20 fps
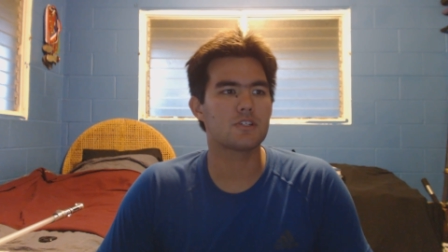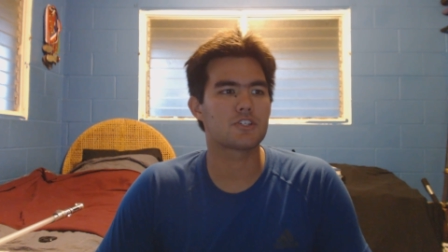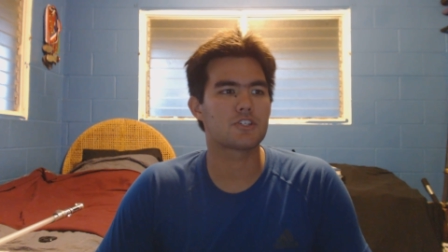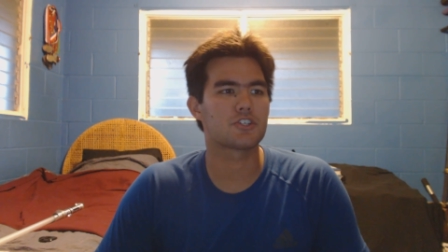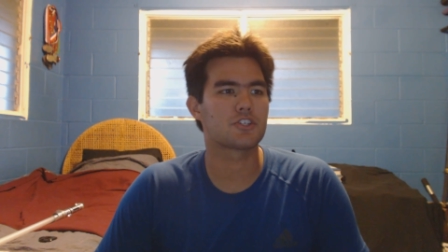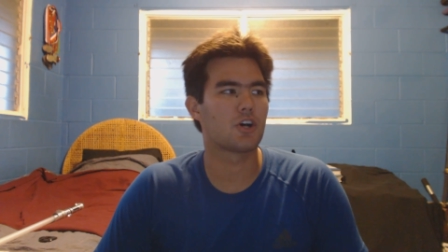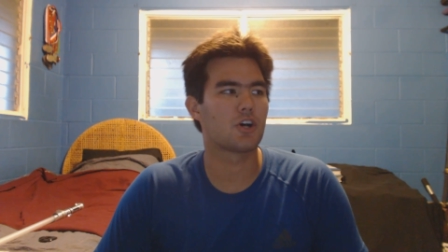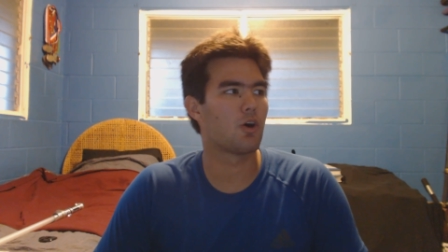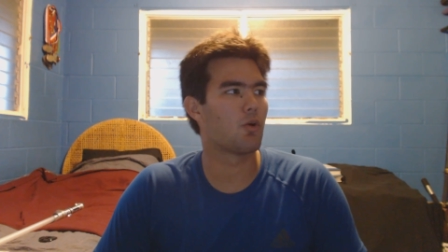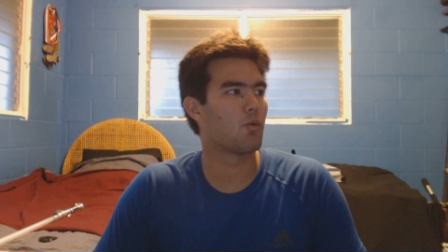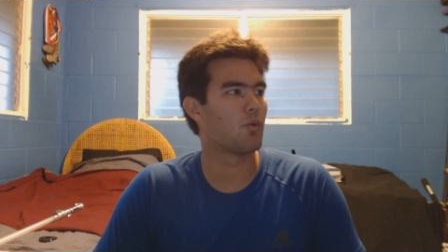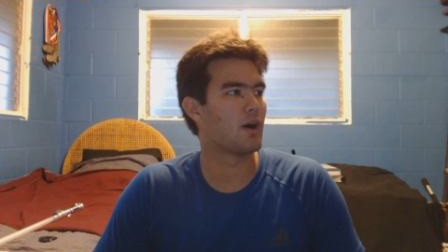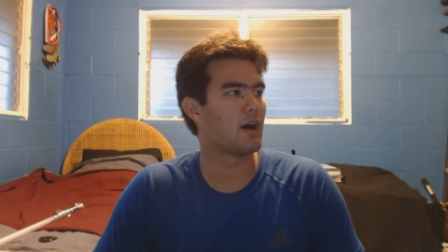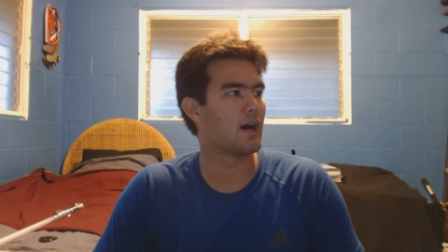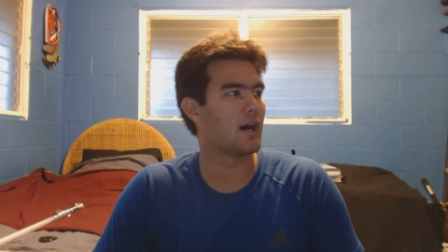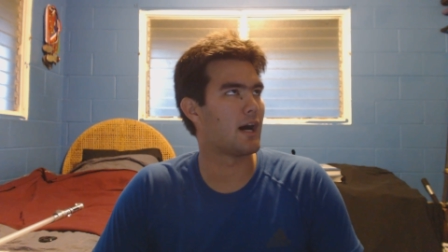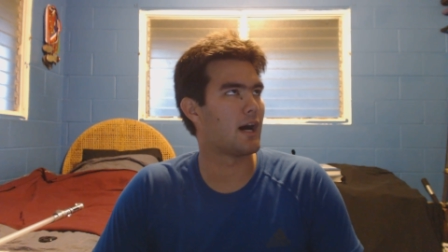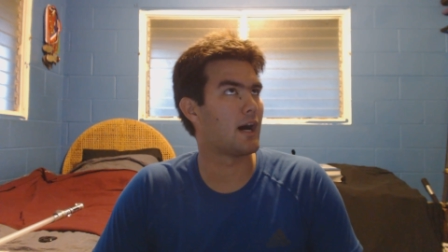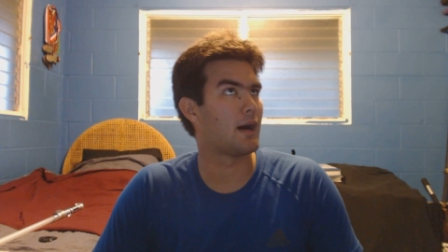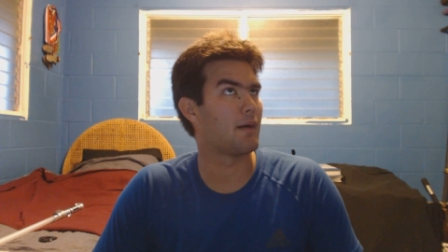
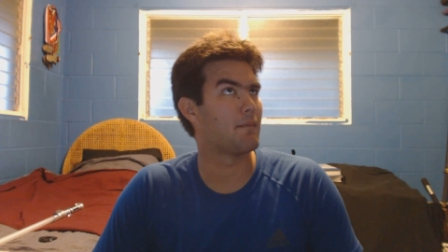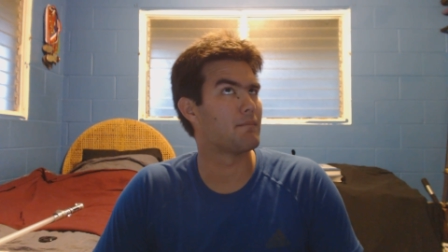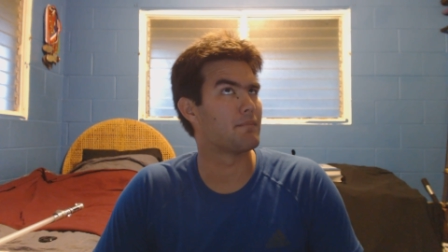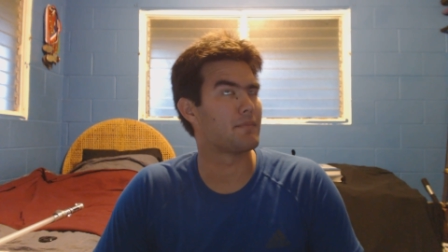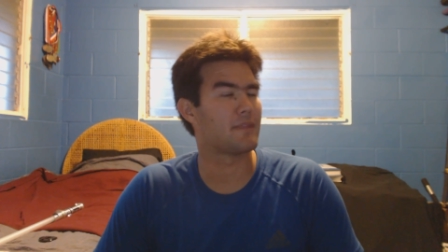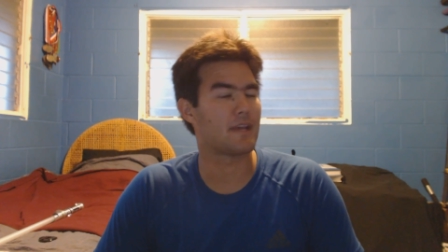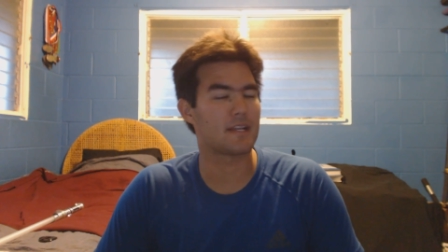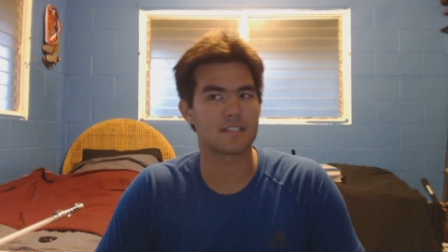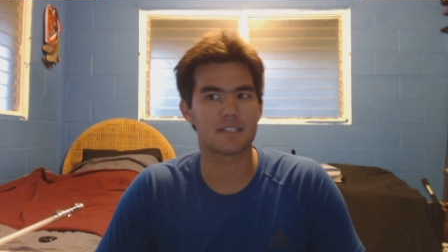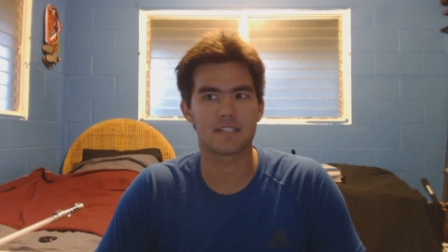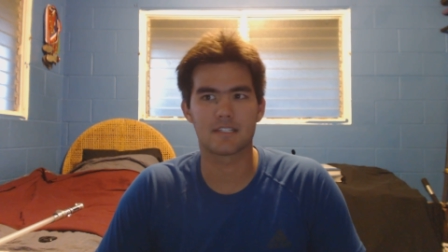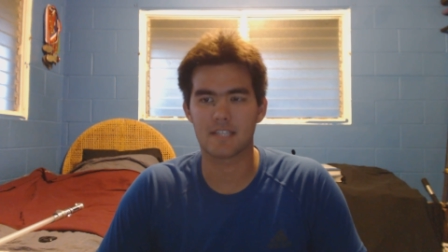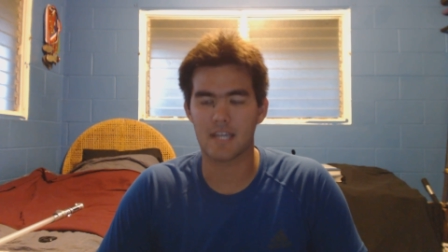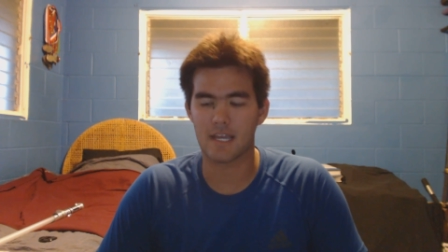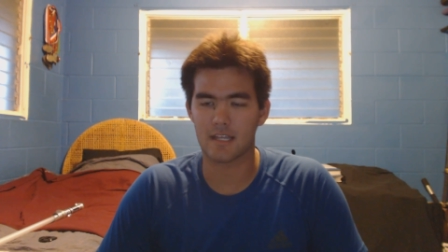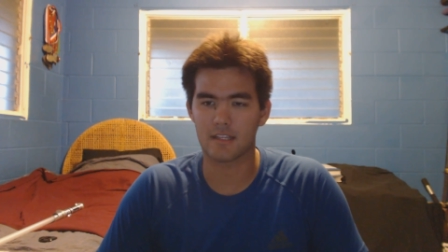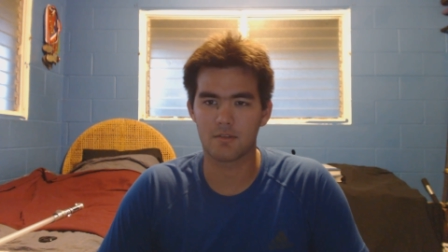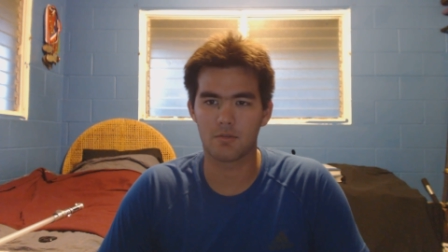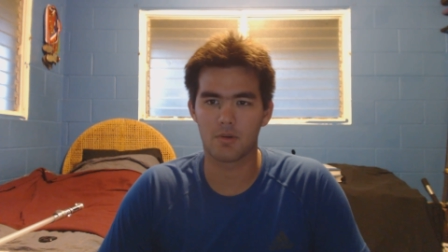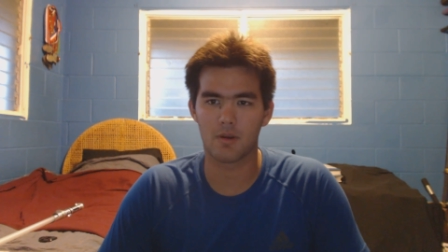So that's
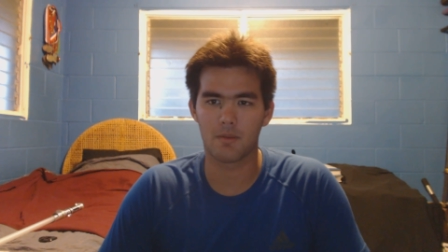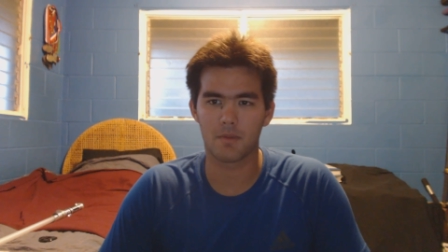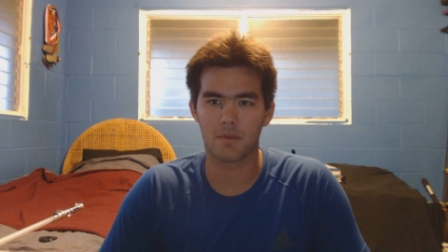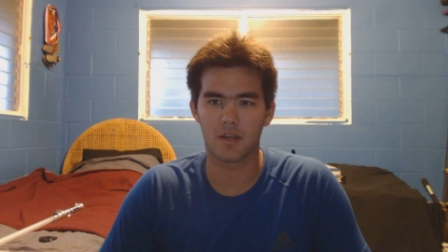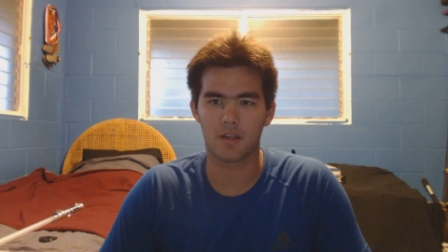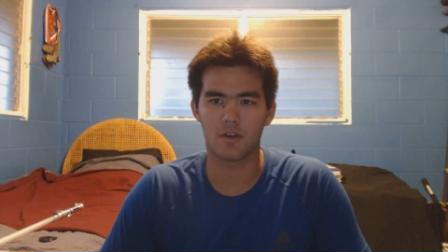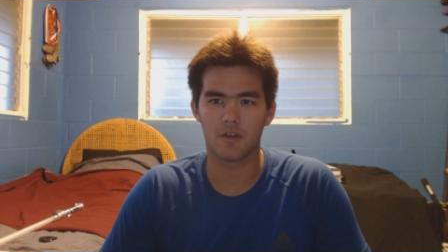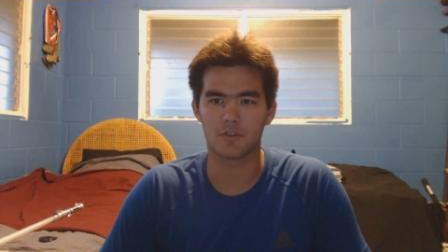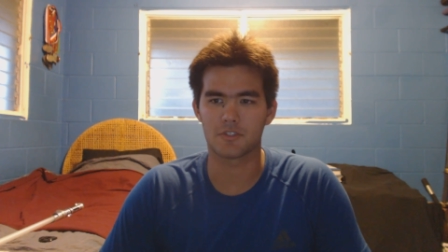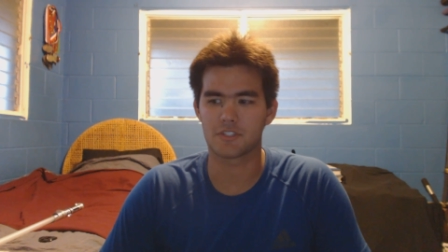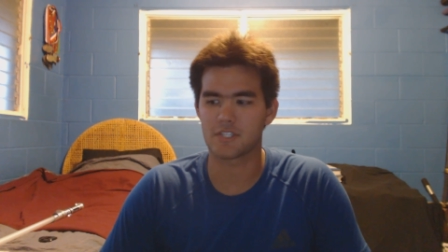exactly where I'm going to go.